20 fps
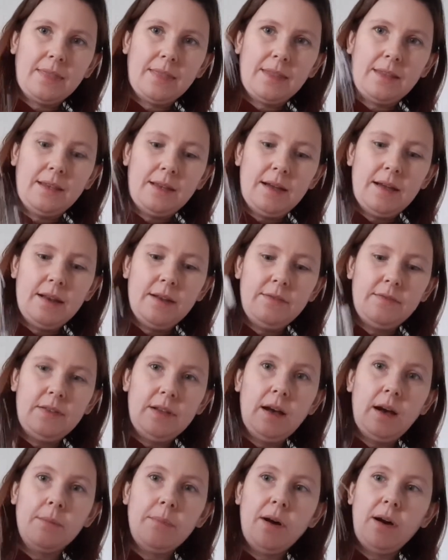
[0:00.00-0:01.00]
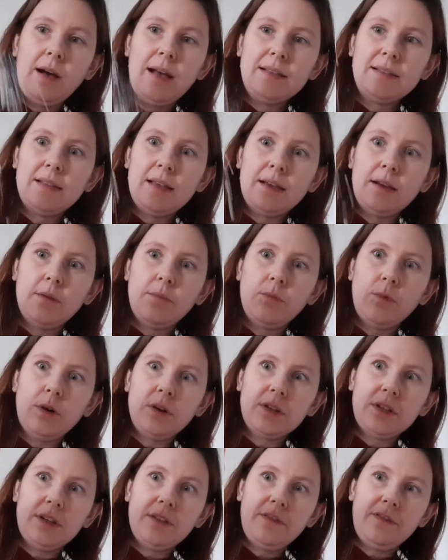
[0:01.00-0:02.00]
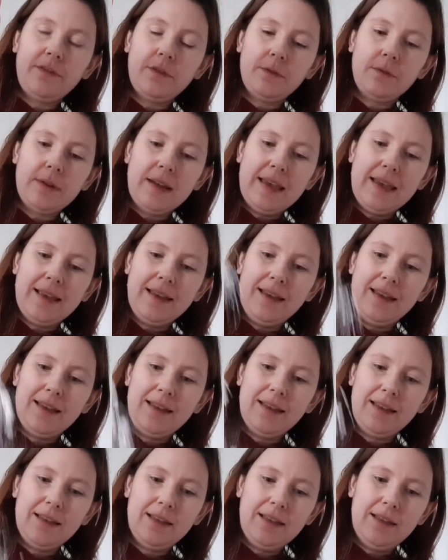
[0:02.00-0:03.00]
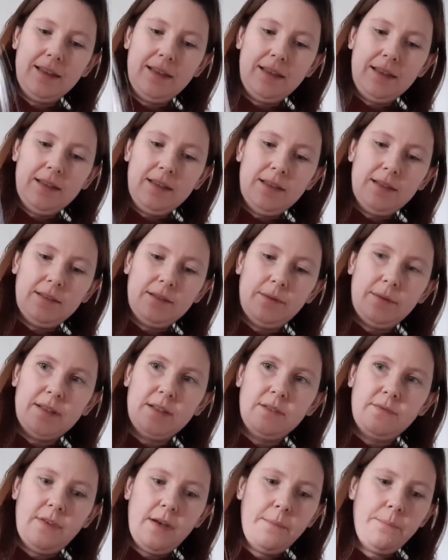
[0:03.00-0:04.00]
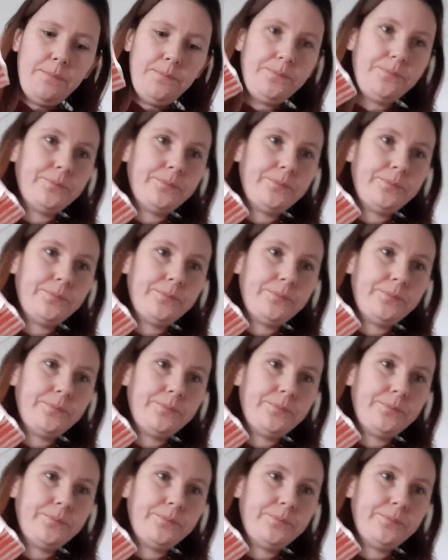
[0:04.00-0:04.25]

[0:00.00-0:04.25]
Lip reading: I'm going to lift it up high so they can watch it falling. Always fun.